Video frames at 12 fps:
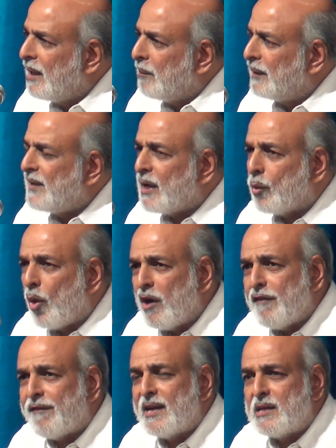But they are
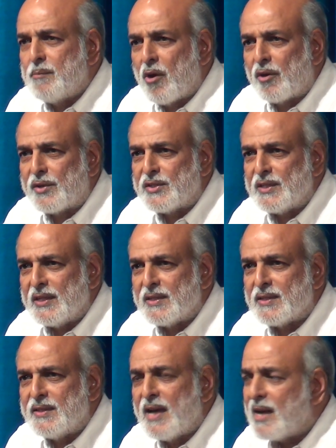qualified
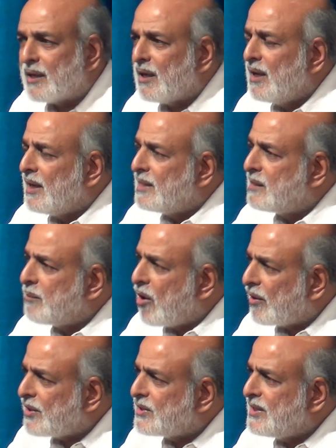democracies. They are
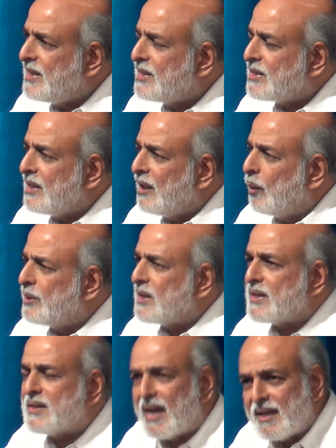democracies which are
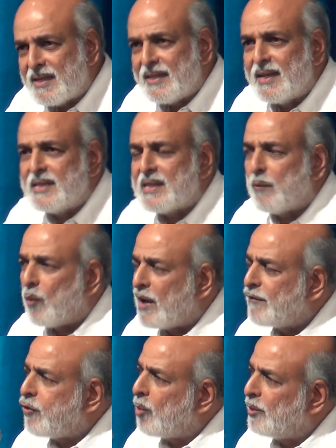stunted in
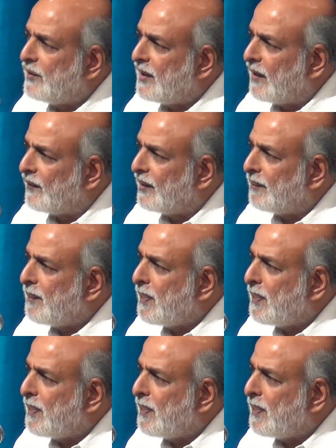one form or the other.